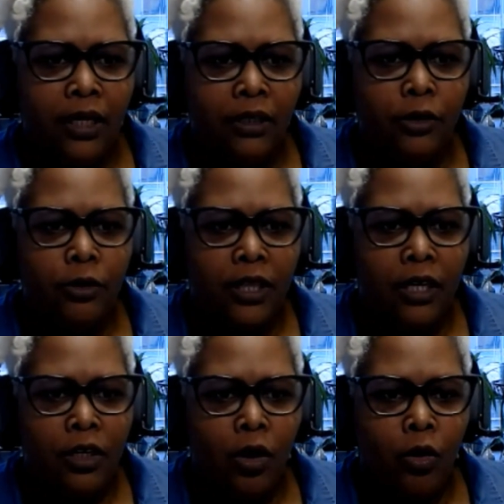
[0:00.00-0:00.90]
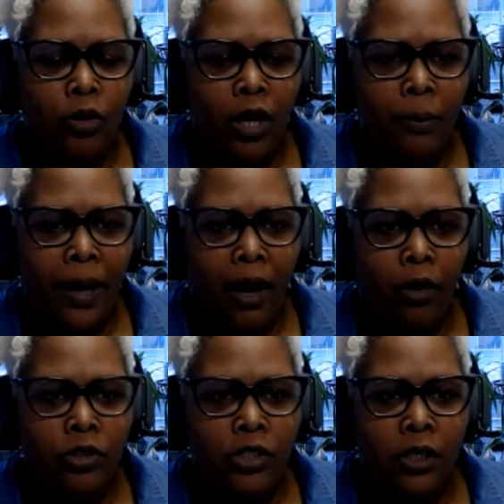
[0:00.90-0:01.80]
included the note
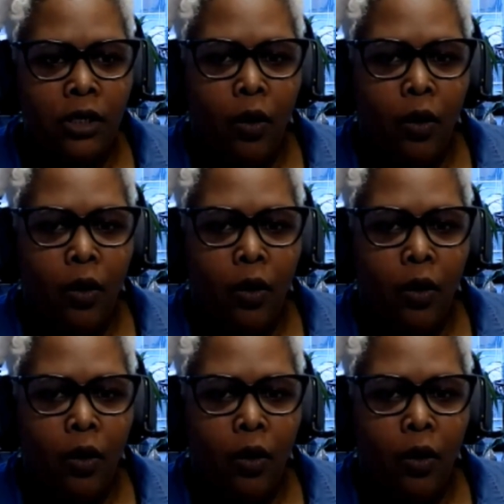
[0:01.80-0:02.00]
about